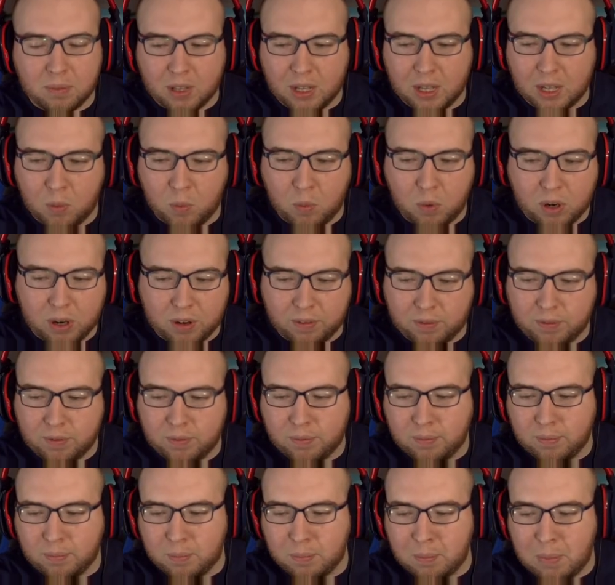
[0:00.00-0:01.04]
Then it wouldn't have
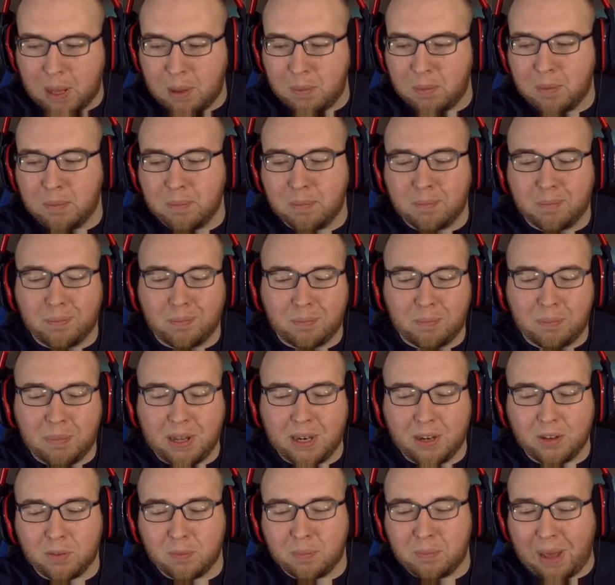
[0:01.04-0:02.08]
maybe been
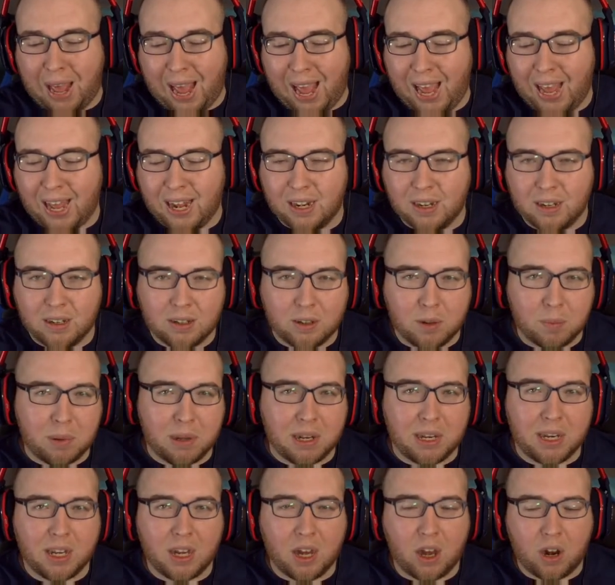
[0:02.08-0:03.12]
as bad,
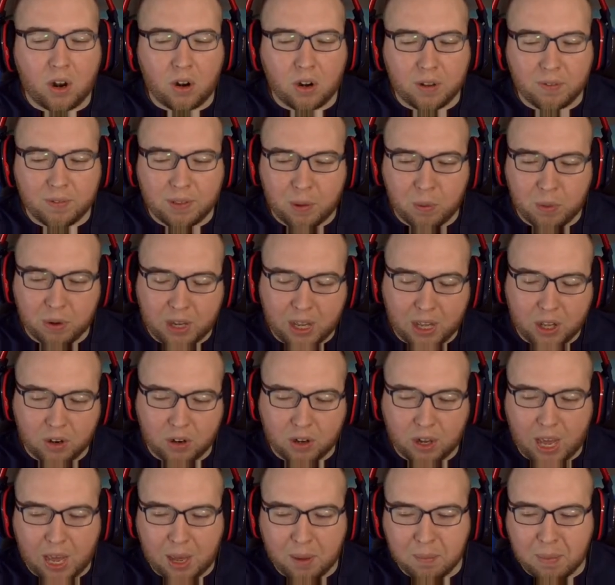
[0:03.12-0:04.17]
depending on if they could have
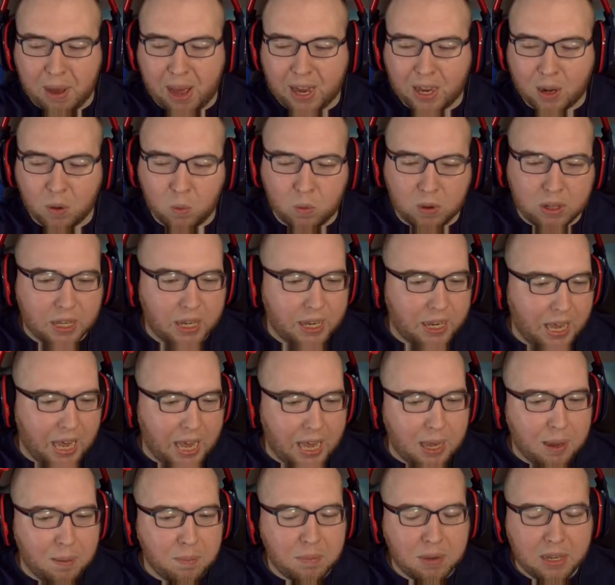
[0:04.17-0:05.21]
came back and won that
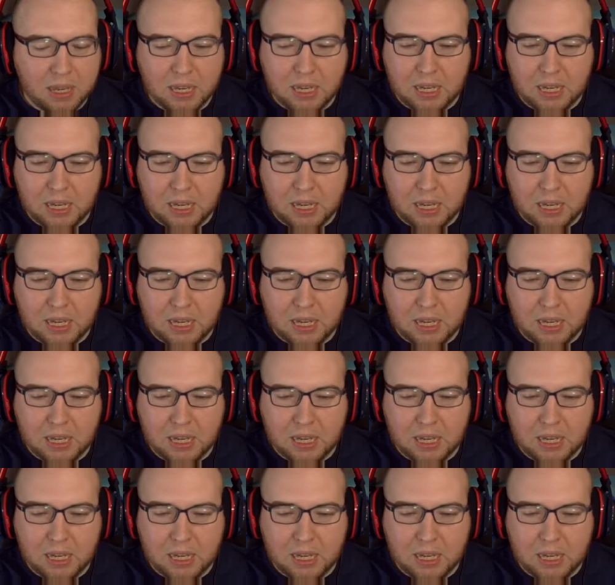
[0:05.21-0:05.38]
game.